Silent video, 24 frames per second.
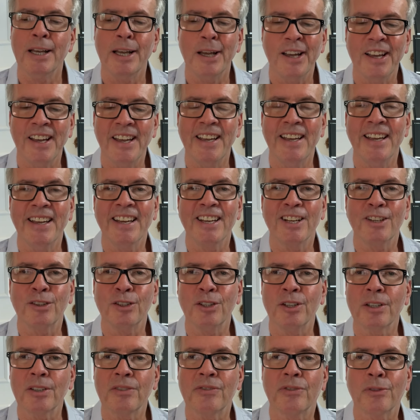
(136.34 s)
and
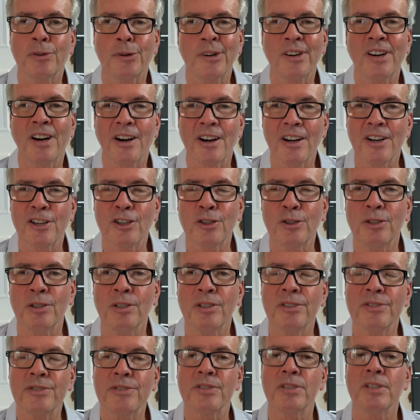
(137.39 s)
look for
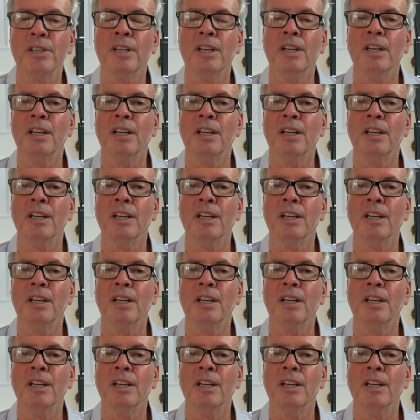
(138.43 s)
articles